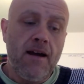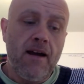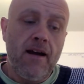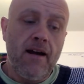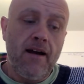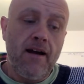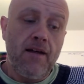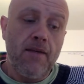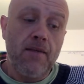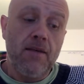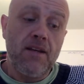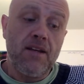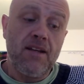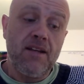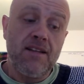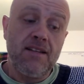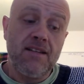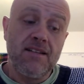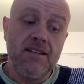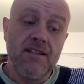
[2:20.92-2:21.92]
And
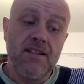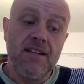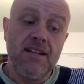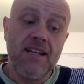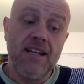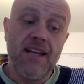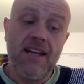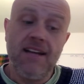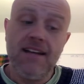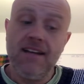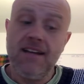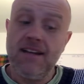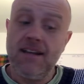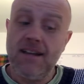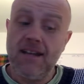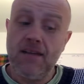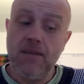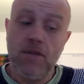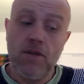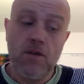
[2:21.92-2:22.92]
he's going to
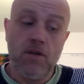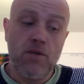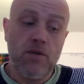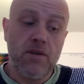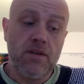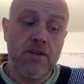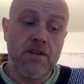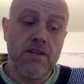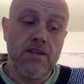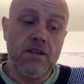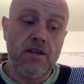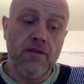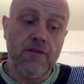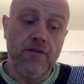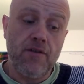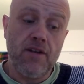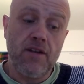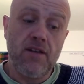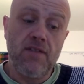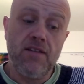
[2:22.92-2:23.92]
connect me up with a
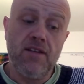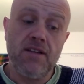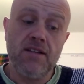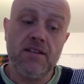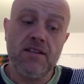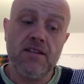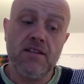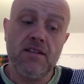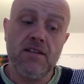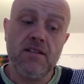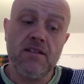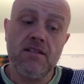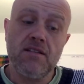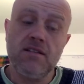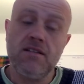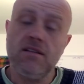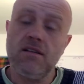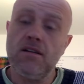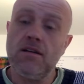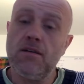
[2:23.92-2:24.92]
friend of his
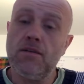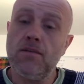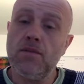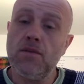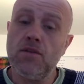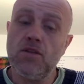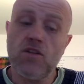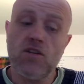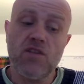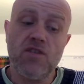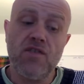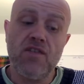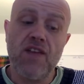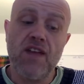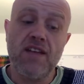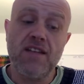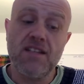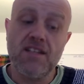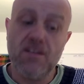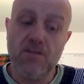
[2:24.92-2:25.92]
that's does
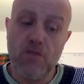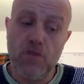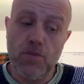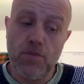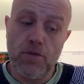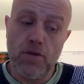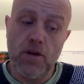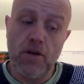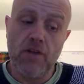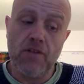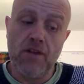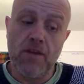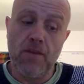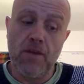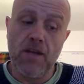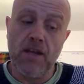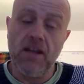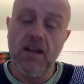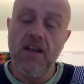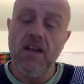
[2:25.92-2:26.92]
festival
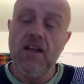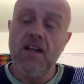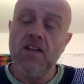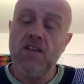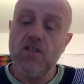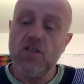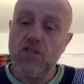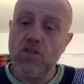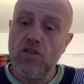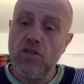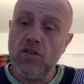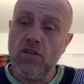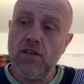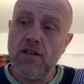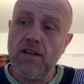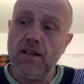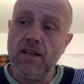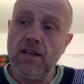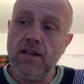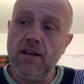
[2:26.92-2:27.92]
programming, does all
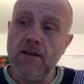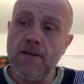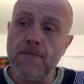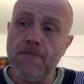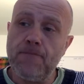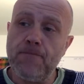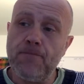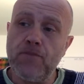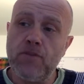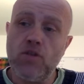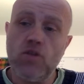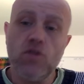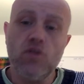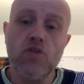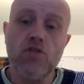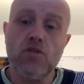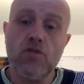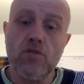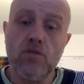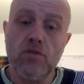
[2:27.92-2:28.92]
the
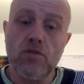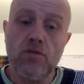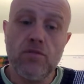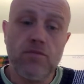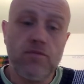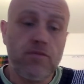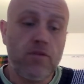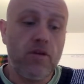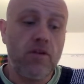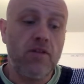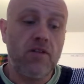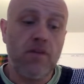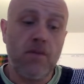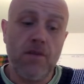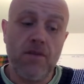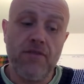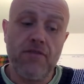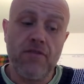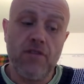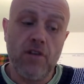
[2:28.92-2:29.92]
cultural
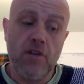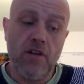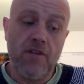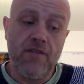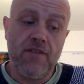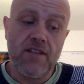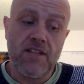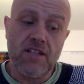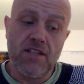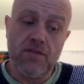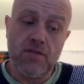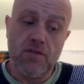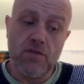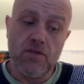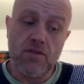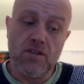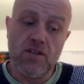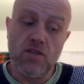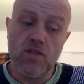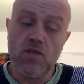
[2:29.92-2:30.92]
programming for a lot of
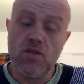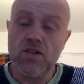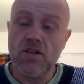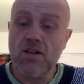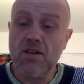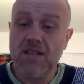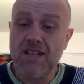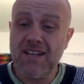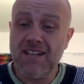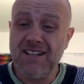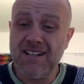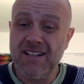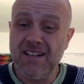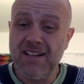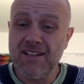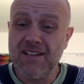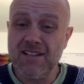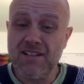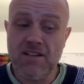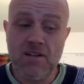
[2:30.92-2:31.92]
festivals, and also has
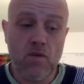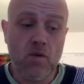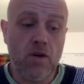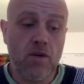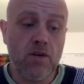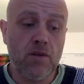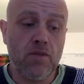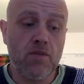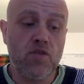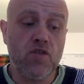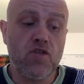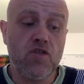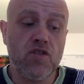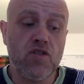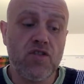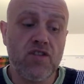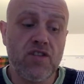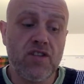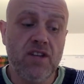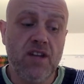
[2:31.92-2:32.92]
links to the Wellcome
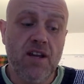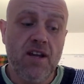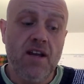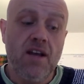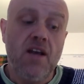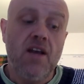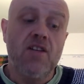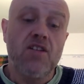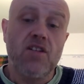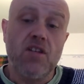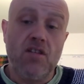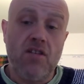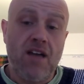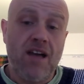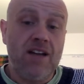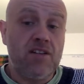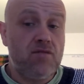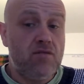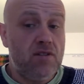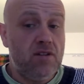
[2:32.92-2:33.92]
Trust. So
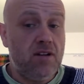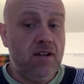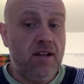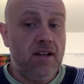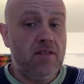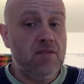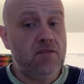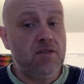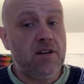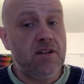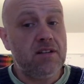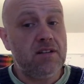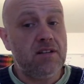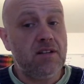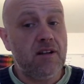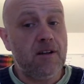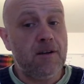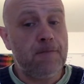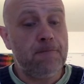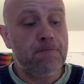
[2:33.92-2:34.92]
that's really
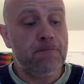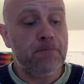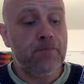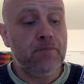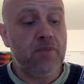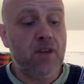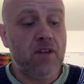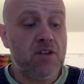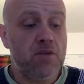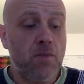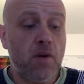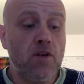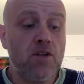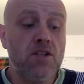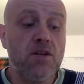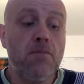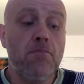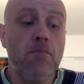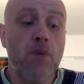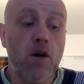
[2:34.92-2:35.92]
interesting. I spoke
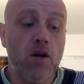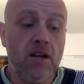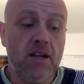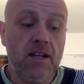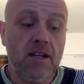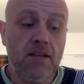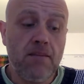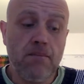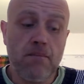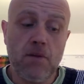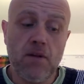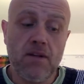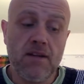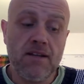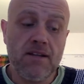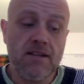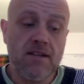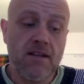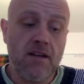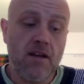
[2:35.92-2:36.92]
to Molly.
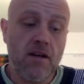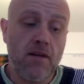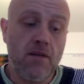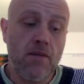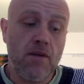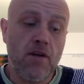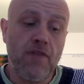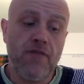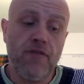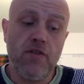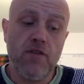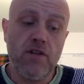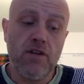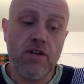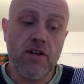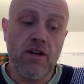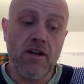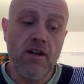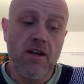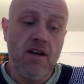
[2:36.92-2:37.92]
Molly's a
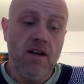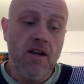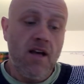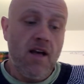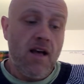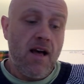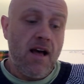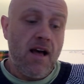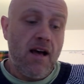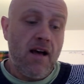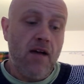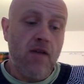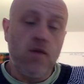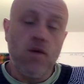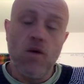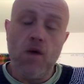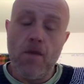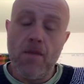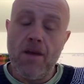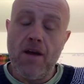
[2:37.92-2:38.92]
funder
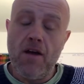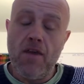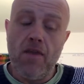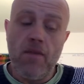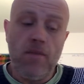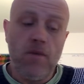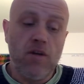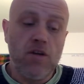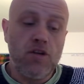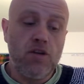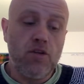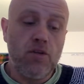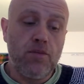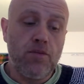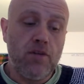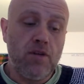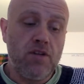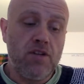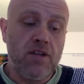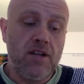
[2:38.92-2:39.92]
who I met on the module
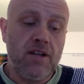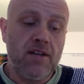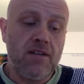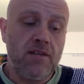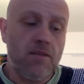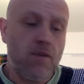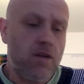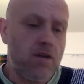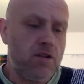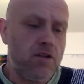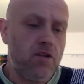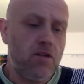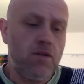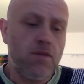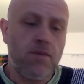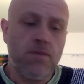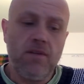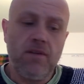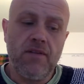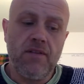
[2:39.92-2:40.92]
project, and I
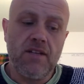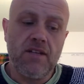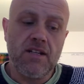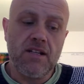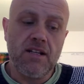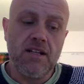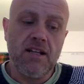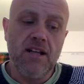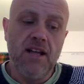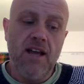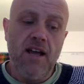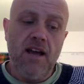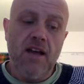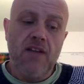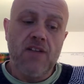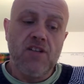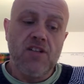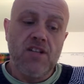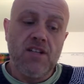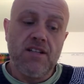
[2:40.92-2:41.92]
talked previously.
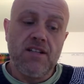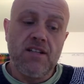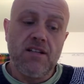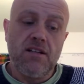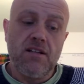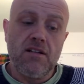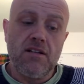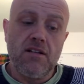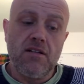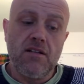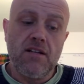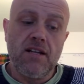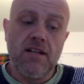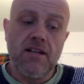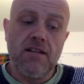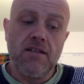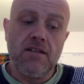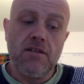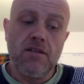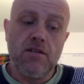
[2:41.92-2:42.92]
She's going to look
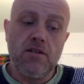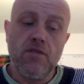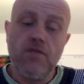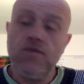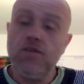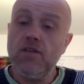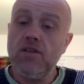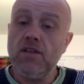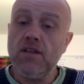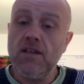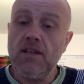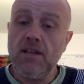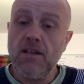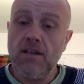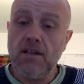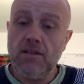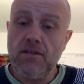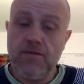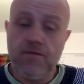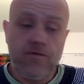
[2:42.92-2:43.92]
into
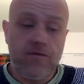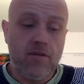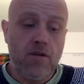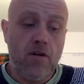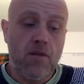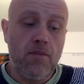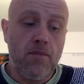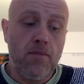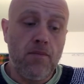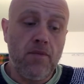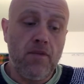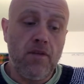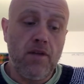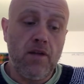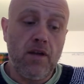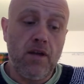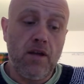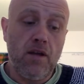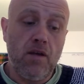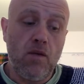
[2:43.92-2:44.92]
funding from
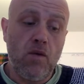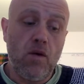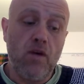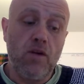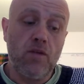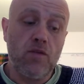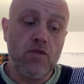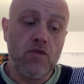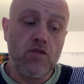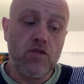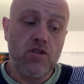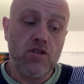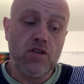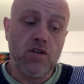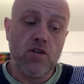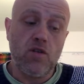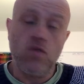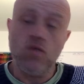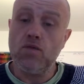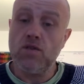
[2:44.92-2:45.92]
the Wellcome
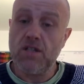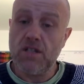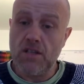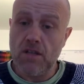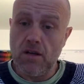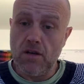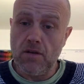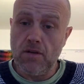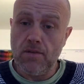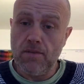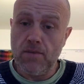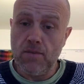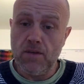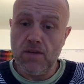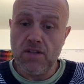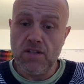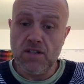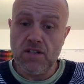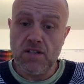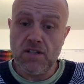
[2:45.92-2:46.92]
Trust also,
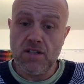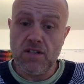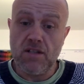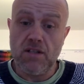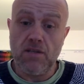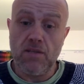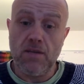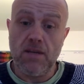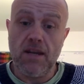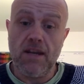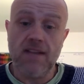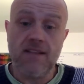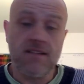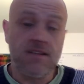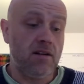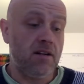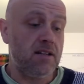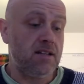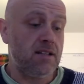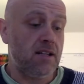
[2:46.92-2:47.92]
which is going to be
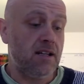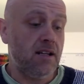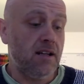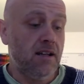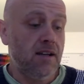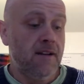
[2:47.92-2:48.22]
exciting.